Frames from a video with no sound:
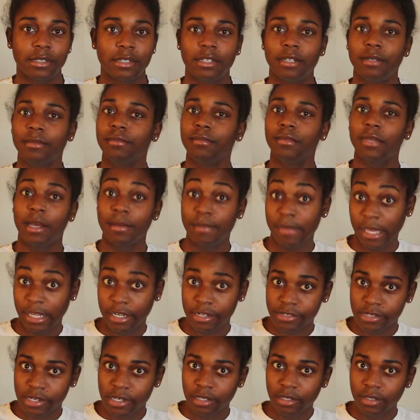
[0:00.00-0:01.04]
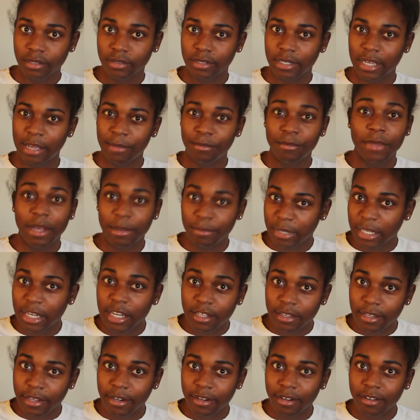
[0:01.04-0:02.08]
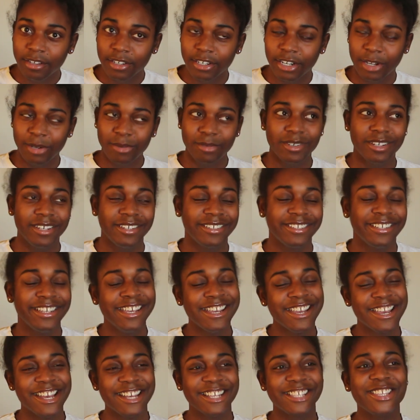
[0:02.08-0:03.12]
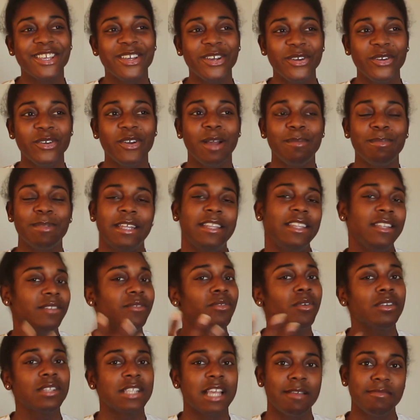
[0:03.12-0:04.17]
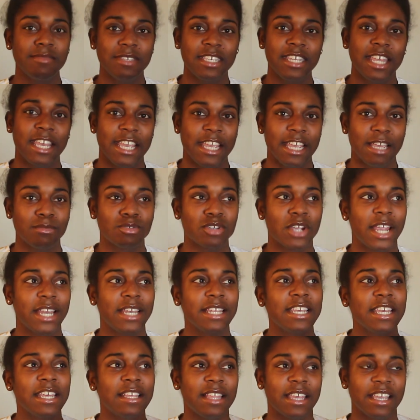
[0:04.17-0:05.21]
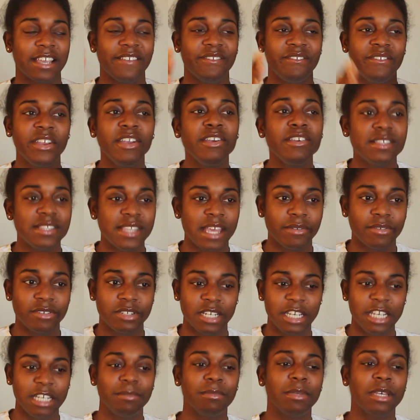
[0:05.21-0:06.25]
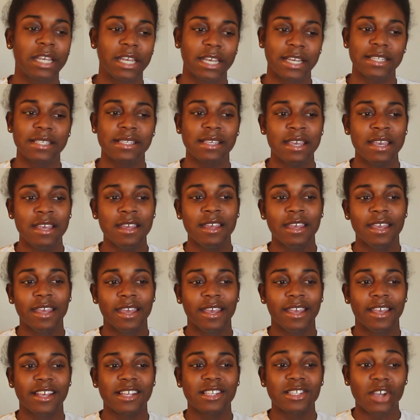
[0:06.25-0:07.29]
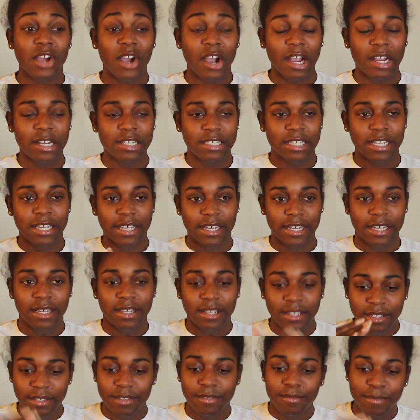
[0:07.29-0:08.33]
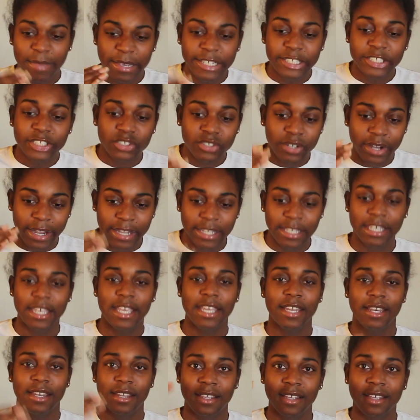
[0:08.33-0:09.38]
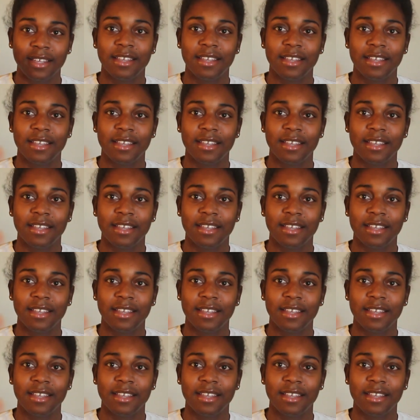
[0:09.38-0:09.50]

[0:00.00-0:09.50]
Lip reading: I'm managing. I'm getting there, you know. So I'm dialing 4 times a day. I'm trying to get like a very set routine because it's hard to make sure I get